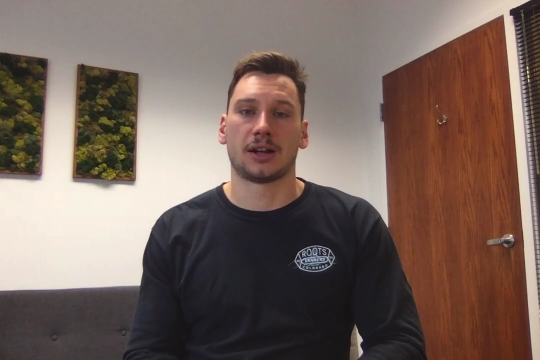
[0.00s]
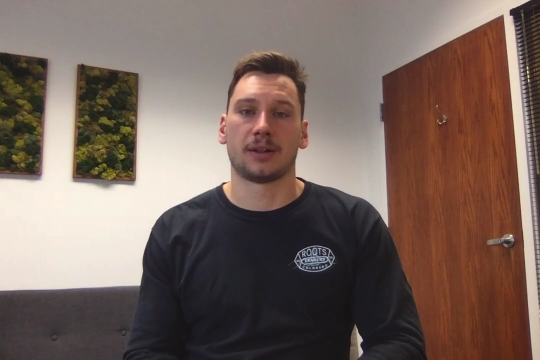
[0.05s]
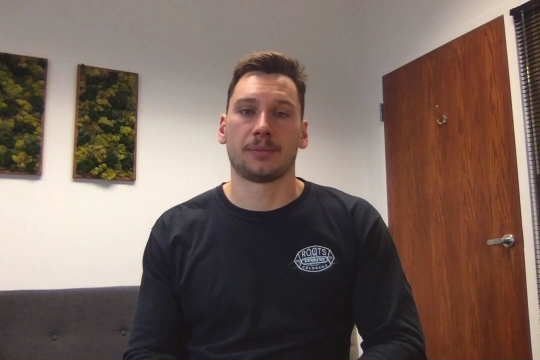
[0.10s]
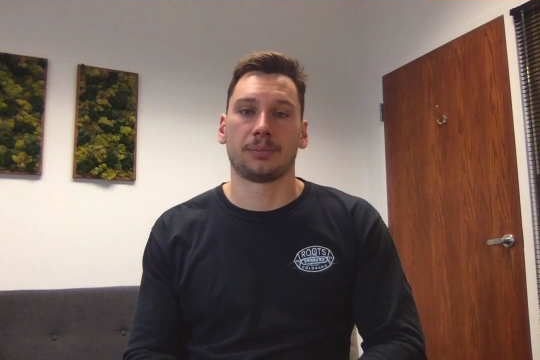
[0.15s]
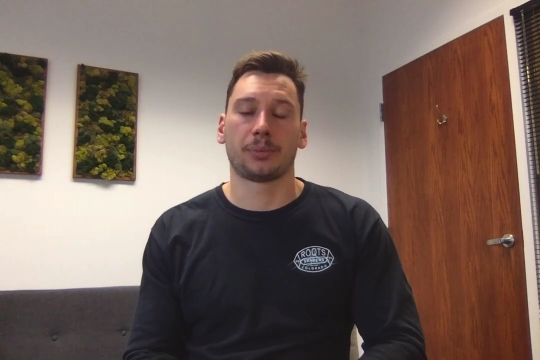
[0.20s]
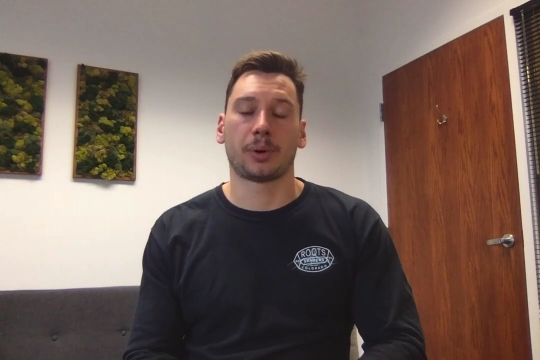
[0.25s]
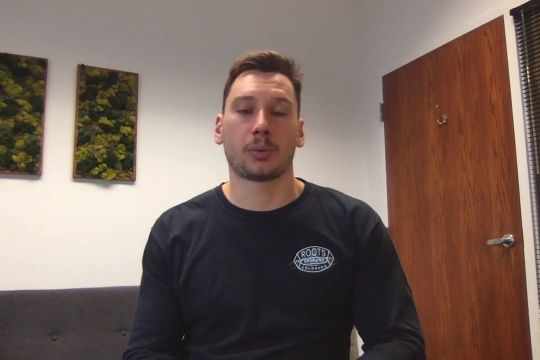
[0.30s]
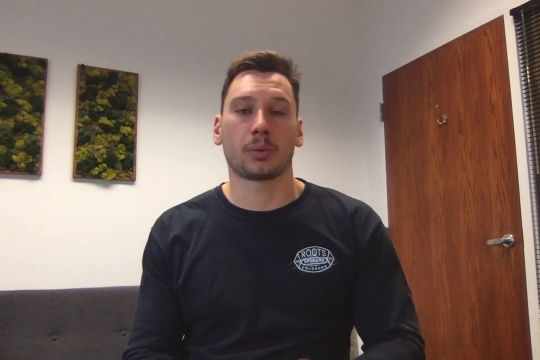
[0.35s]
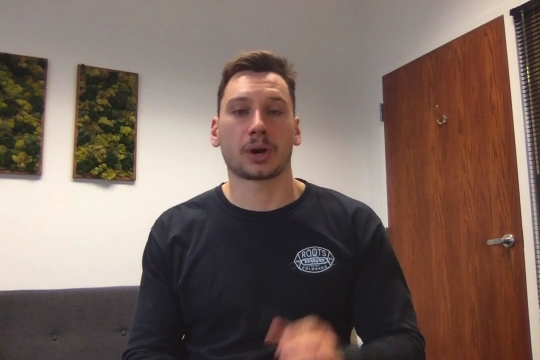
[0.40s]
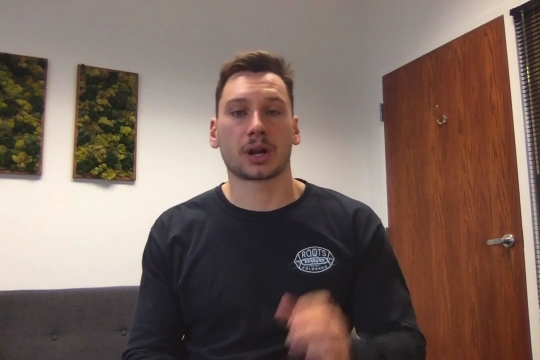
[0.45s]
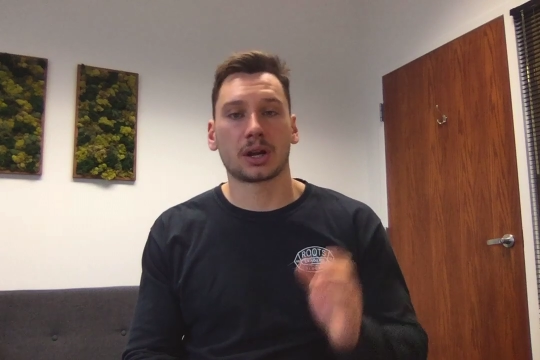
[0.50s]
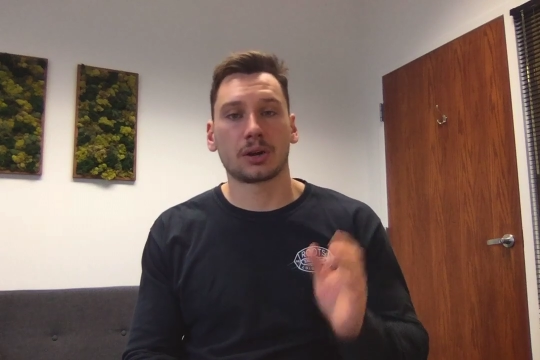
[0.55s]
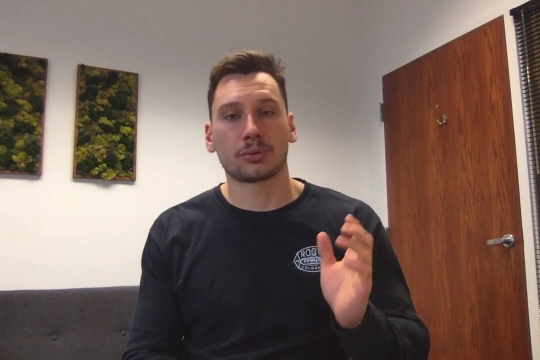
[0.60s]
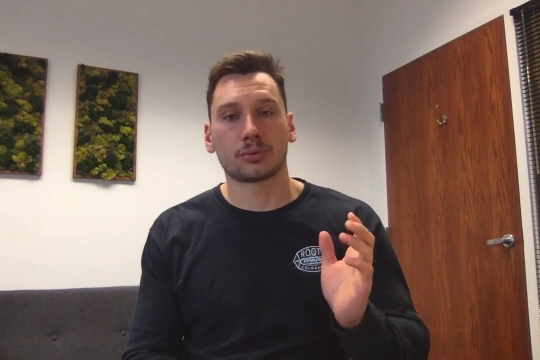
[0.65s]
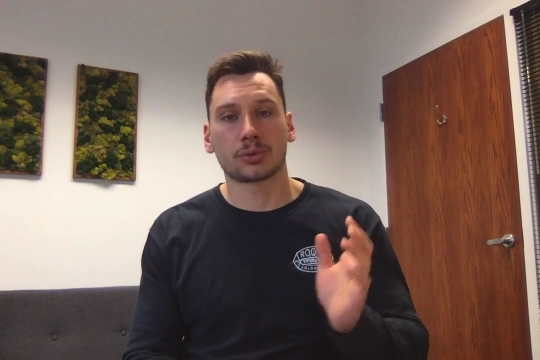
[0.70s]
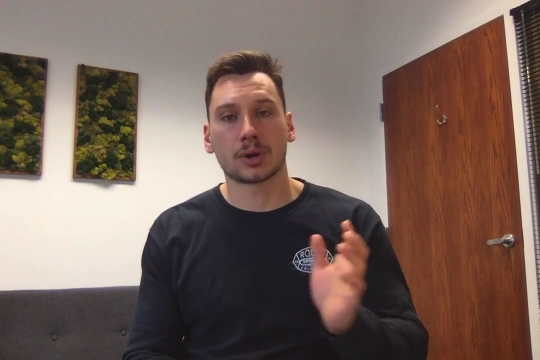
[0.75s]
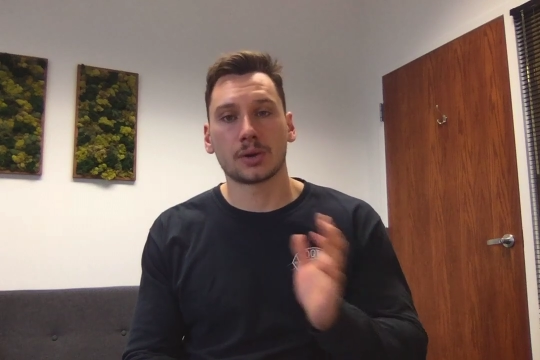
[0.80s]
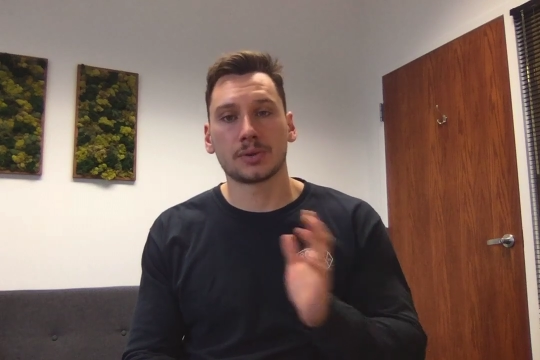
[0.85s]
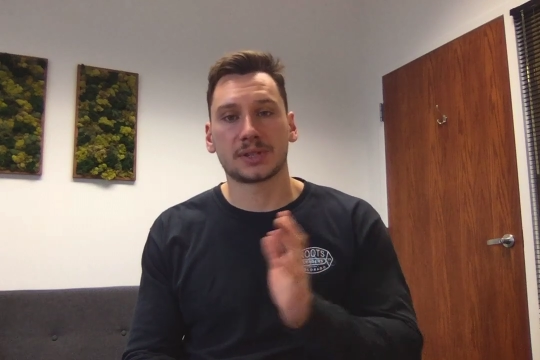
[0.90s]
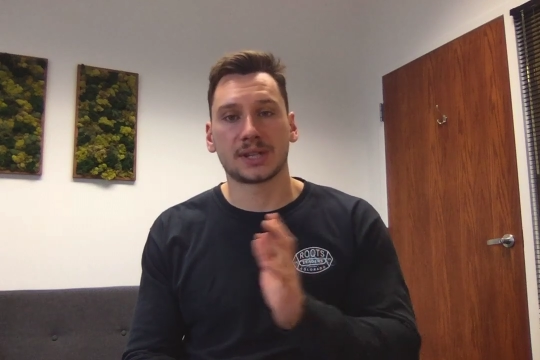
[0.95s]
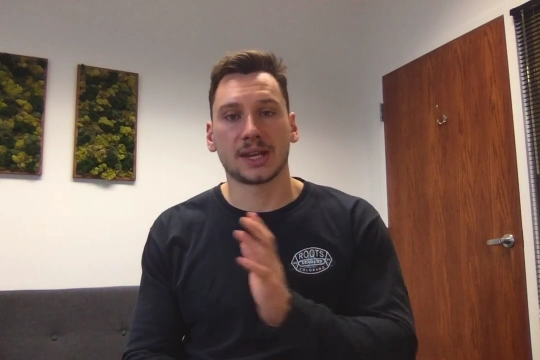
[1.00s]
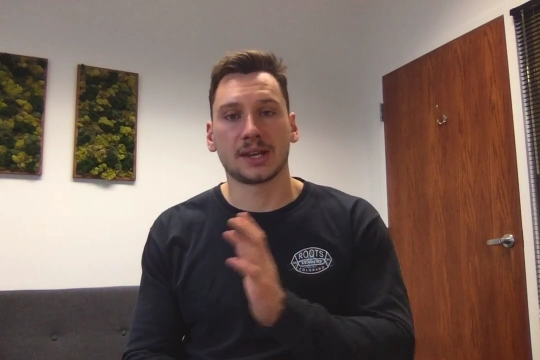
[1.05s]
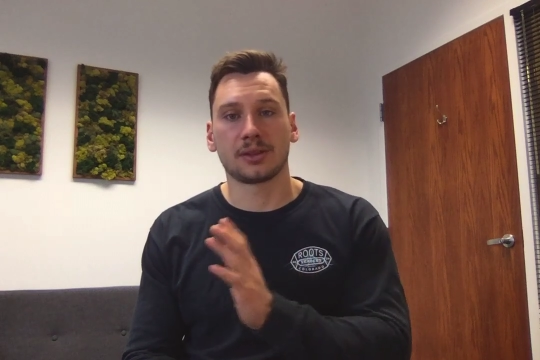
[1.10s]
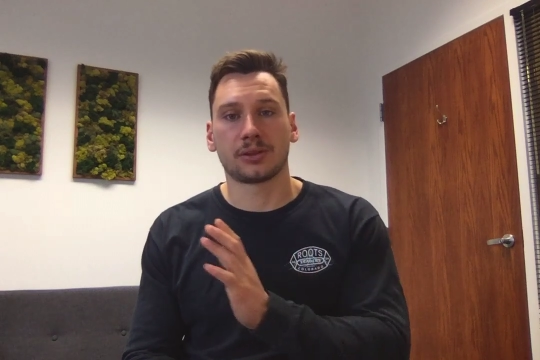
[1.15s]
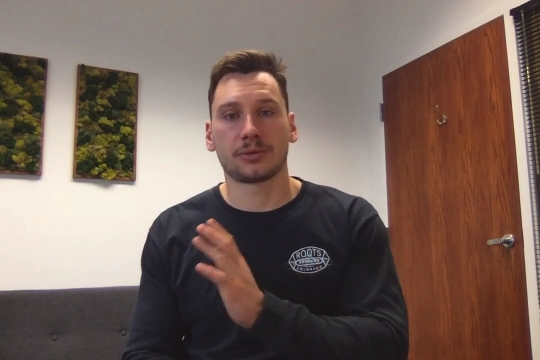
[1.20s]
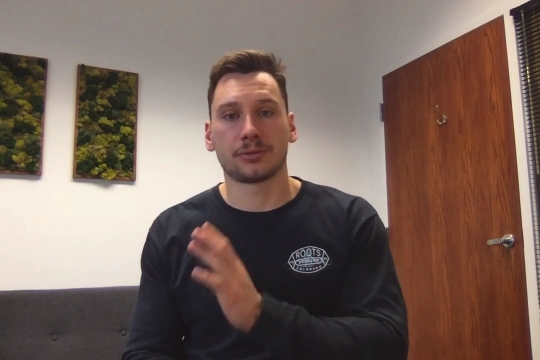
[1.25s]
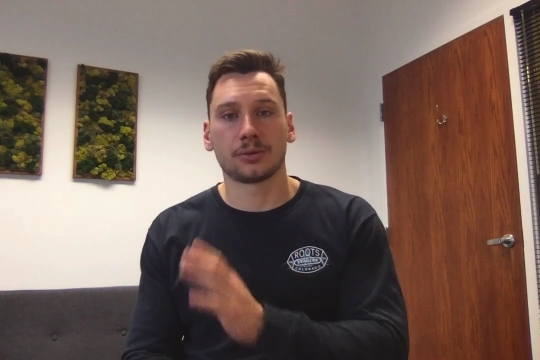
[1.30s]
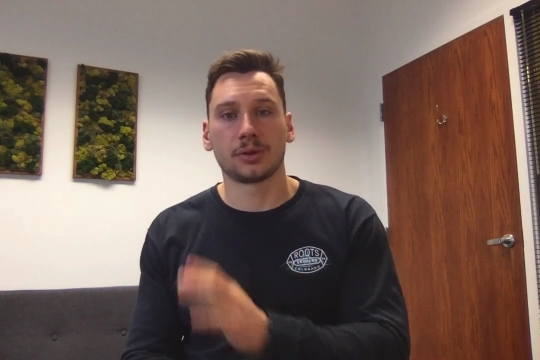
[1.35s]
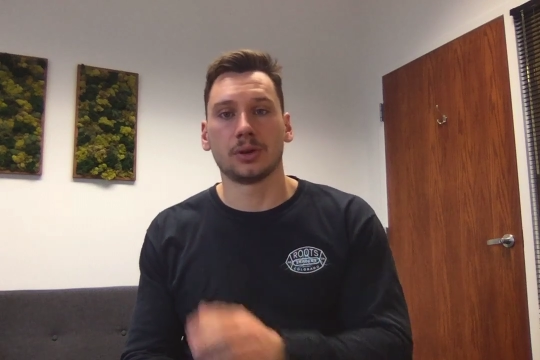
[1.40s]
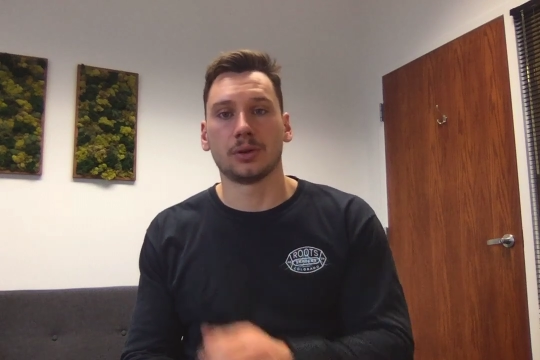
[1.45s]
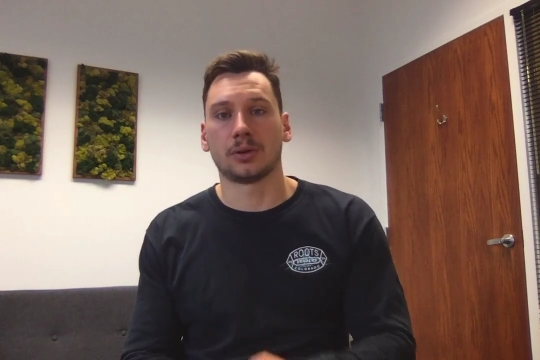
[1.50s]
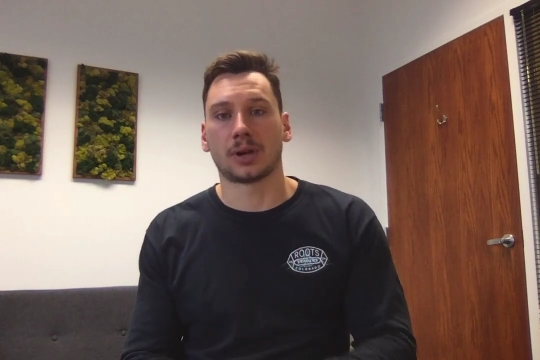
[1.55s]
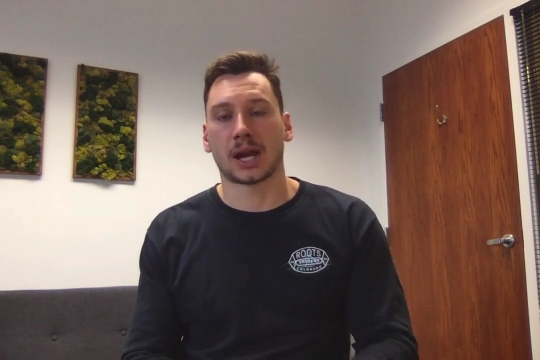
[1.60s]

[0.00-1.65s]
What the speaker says: But we're going to rotate through